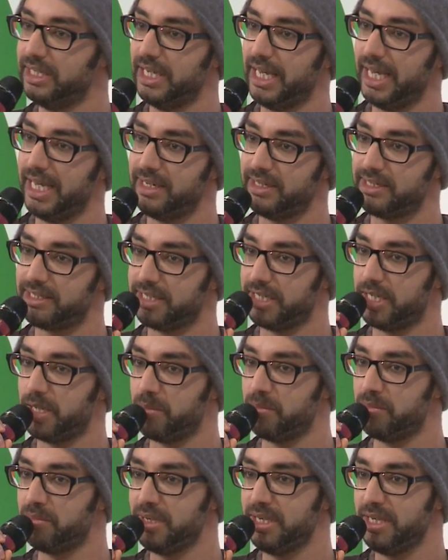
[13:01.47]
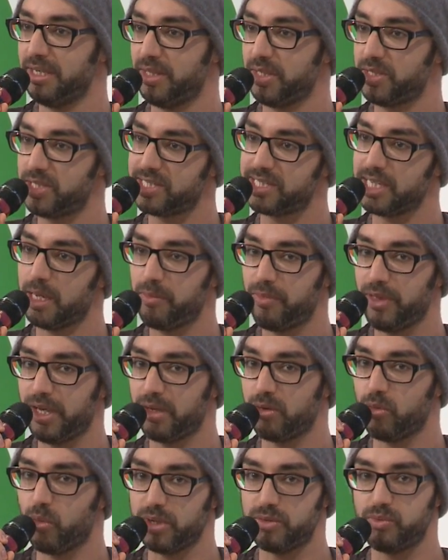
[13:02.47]
And this is
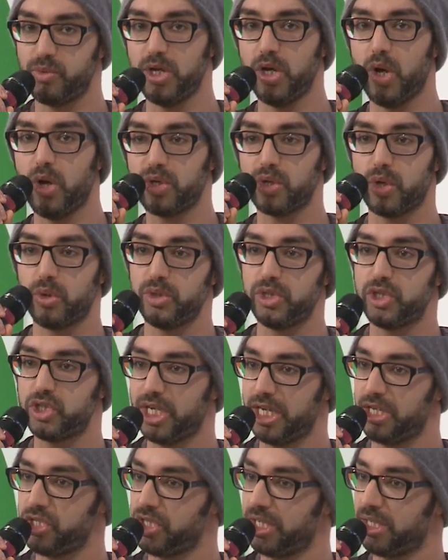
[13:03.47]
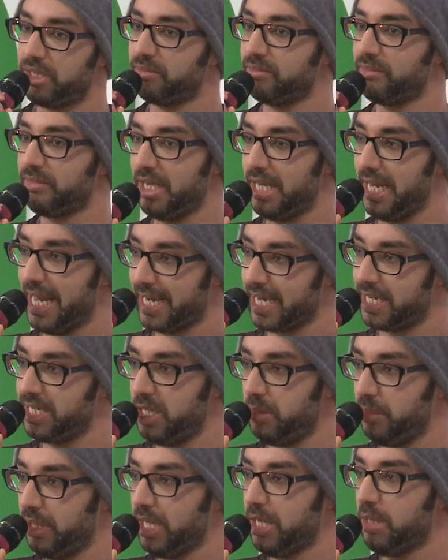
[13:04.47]
something what we're not only changing in
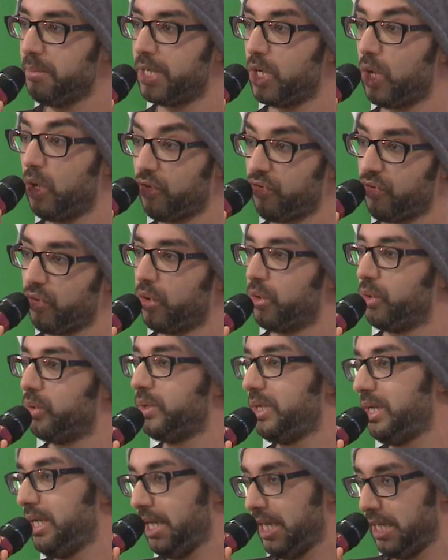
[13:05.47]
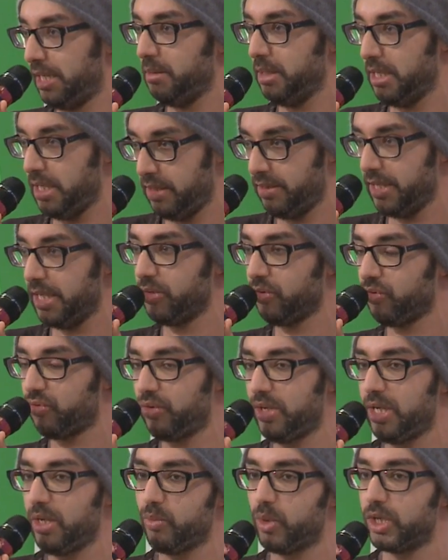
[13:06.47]
academia, but also in the
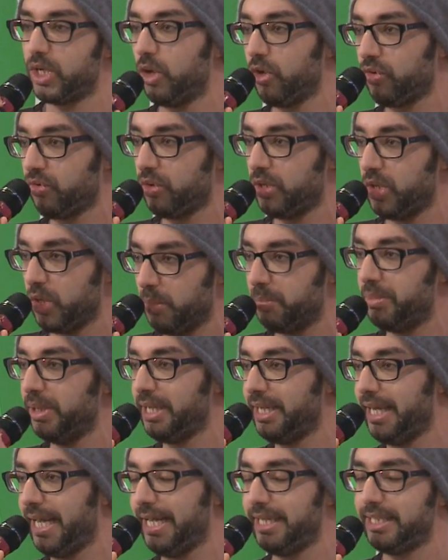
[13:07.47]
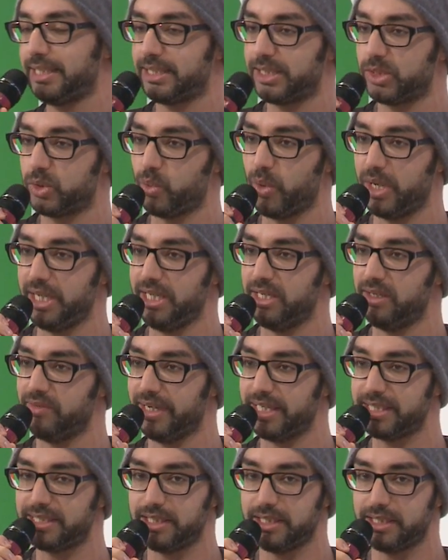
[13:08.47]
industry, but also, you know, Bill Gates, when he
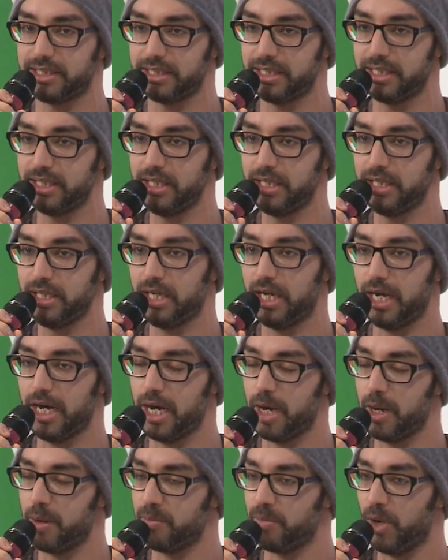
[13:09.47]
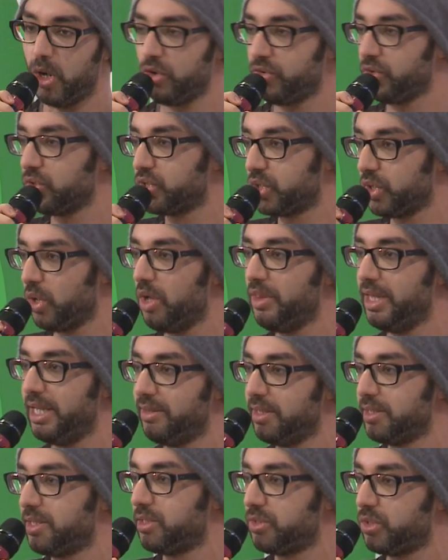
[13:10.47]
invested, also saw that
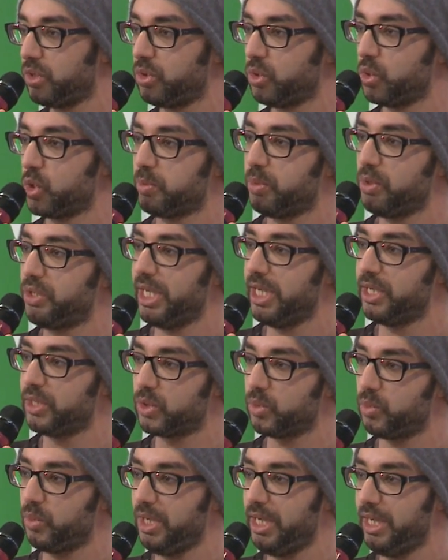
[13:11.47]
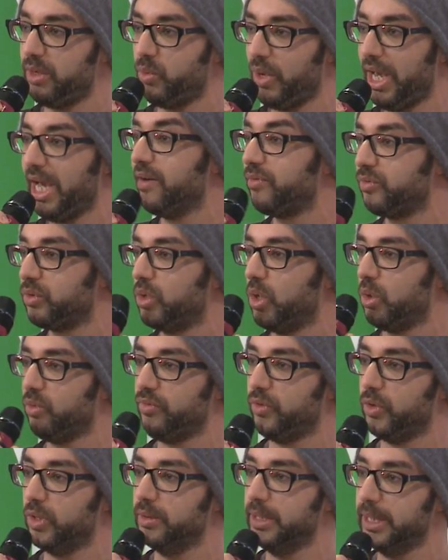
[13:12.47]
this is a huge potential we have to go
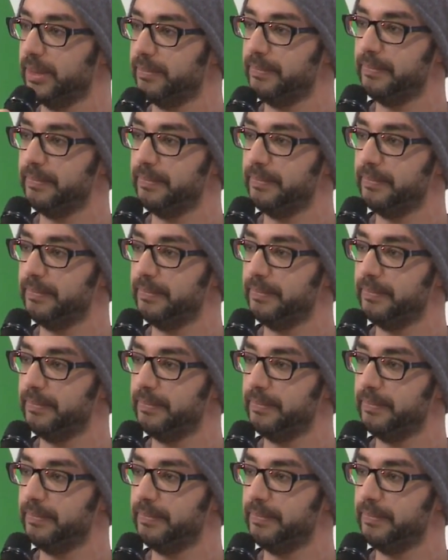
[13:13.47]
for. Yeah.